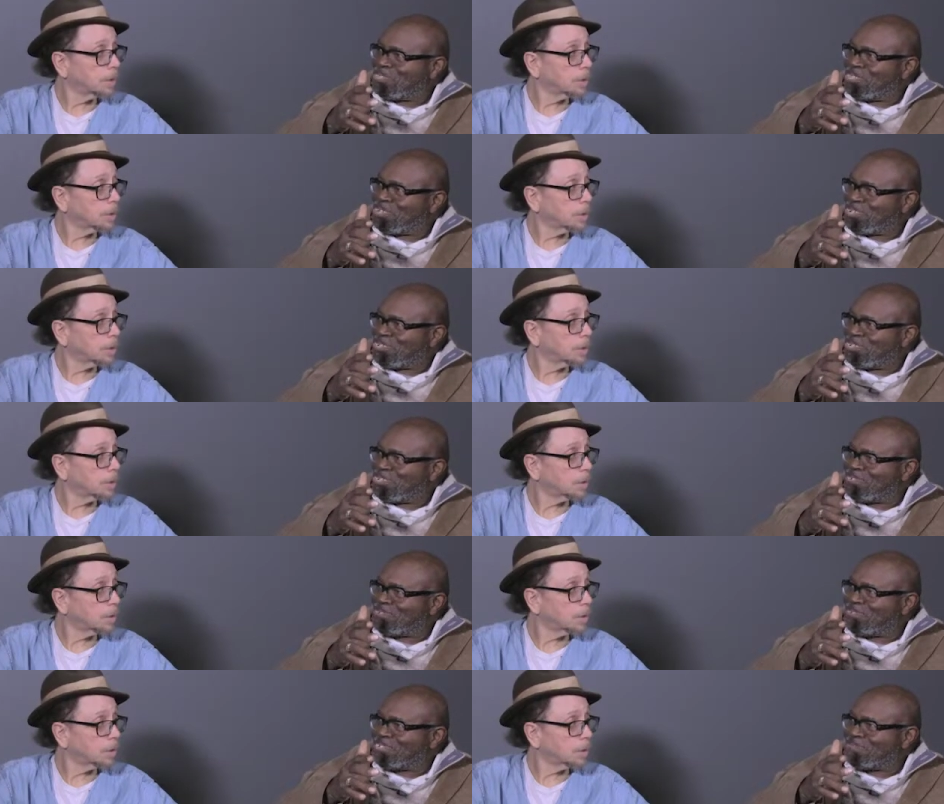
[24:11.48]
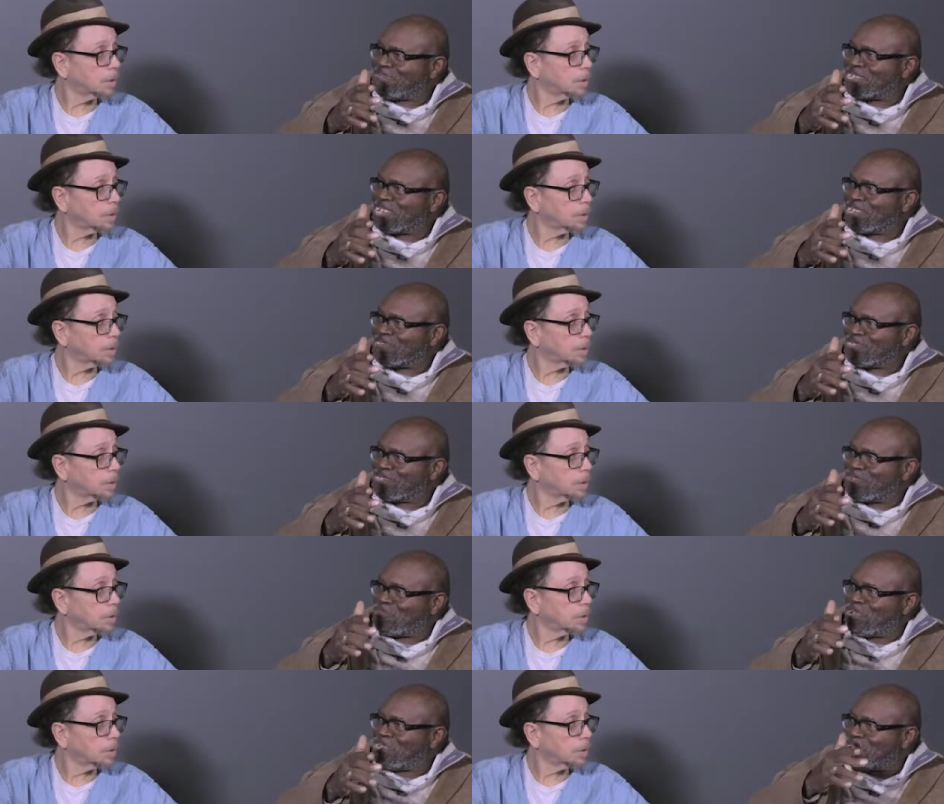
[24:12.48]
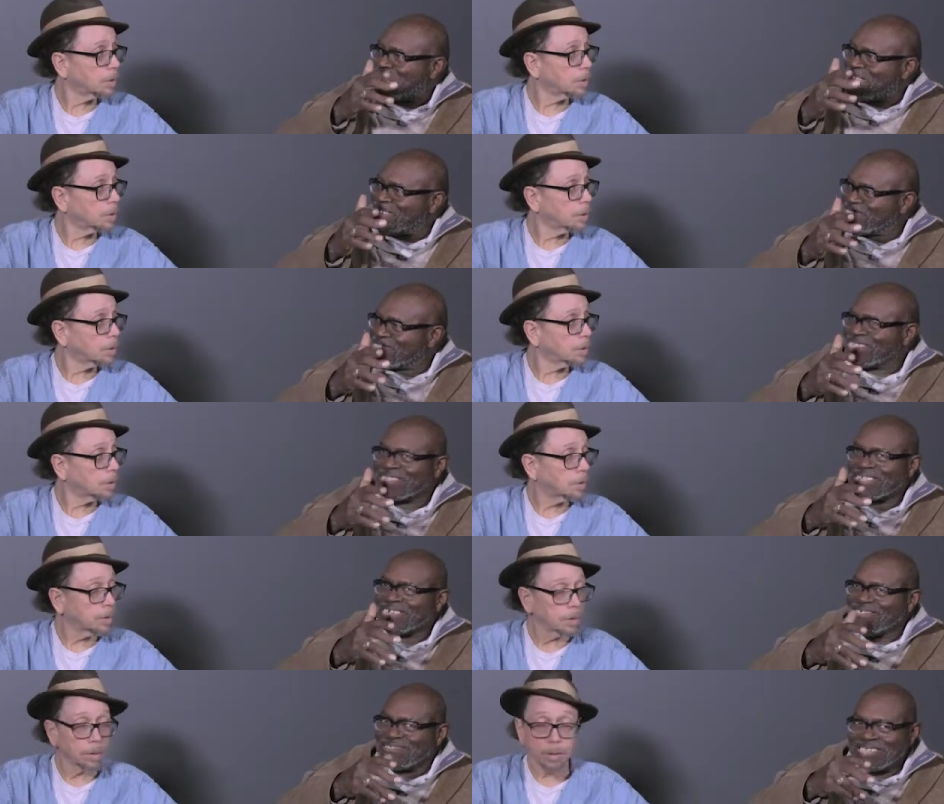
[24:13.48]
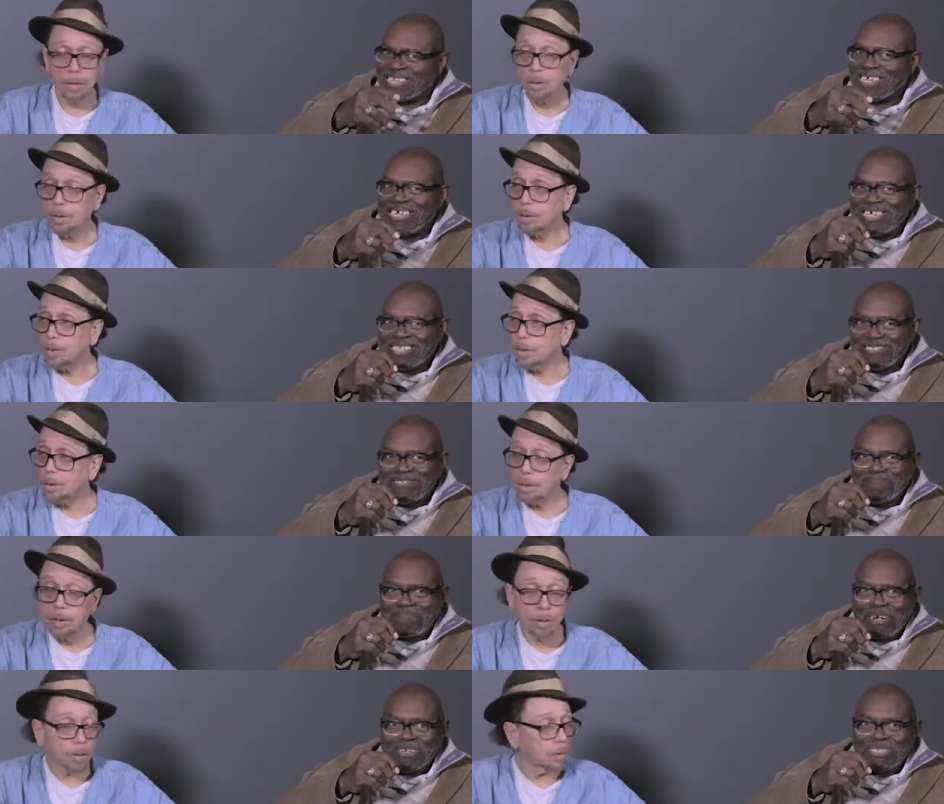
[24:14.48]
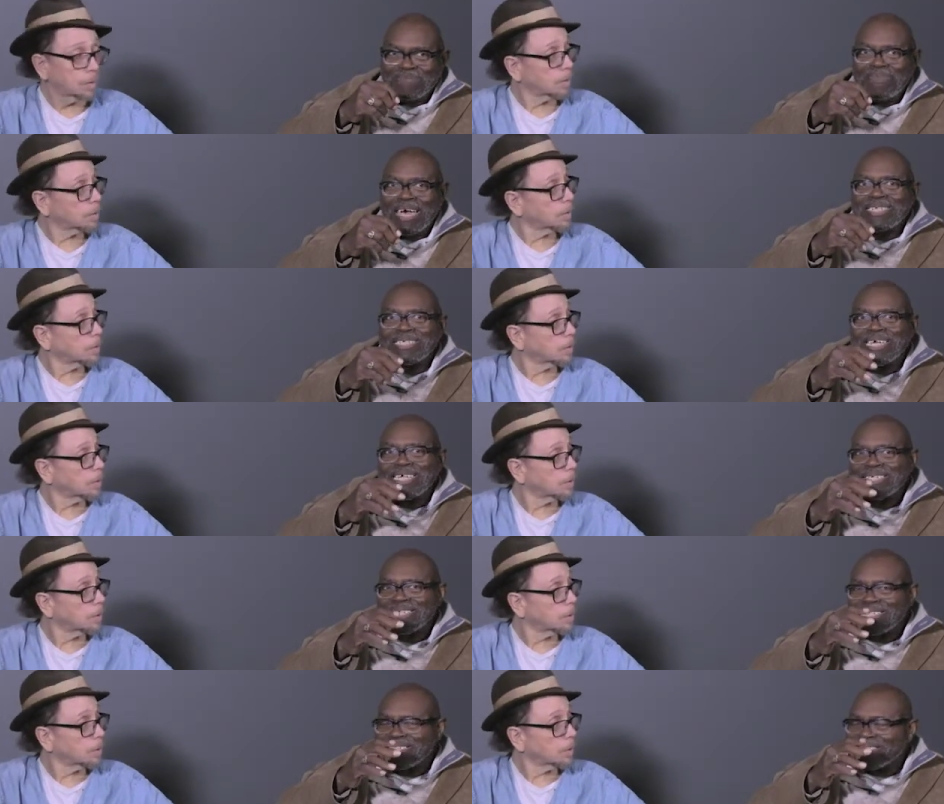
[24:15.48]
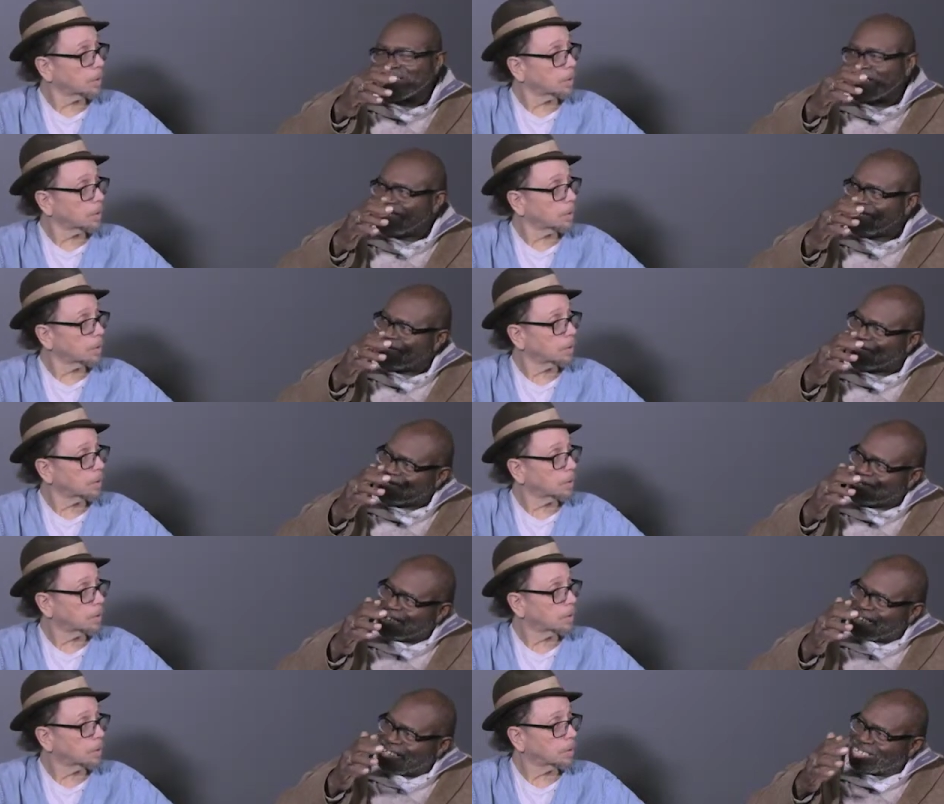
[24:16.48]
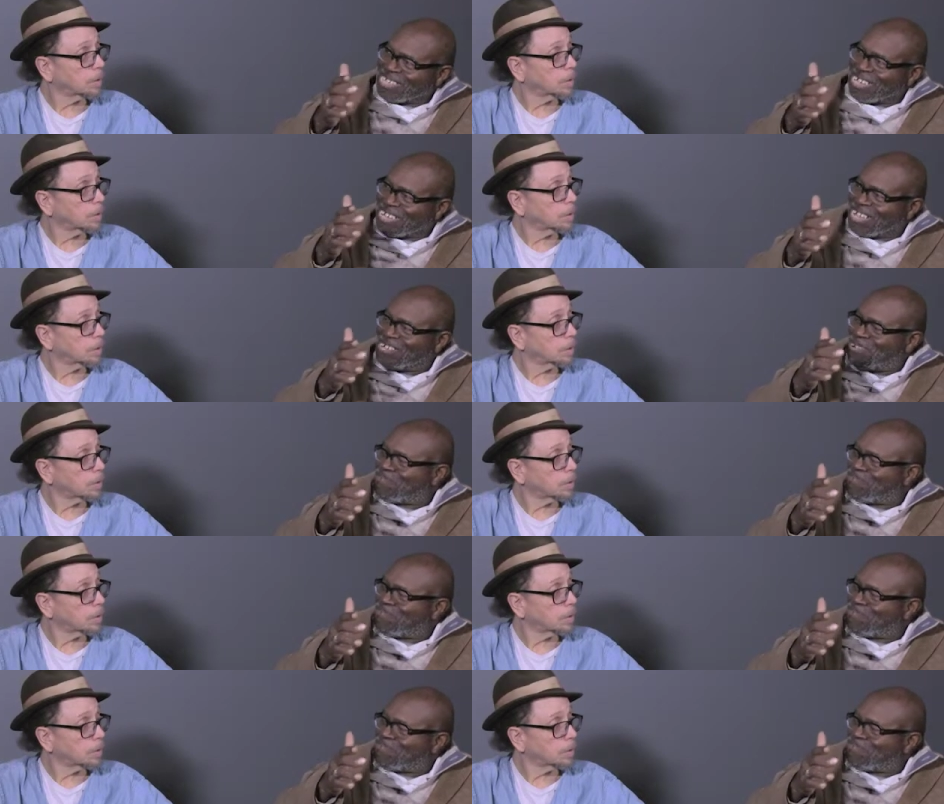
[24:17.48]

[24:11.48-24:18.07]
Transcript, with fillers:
Speaker 1: there, you know, the Carousel, the wonderlust, the things that spark the imagination and say, you know, can I go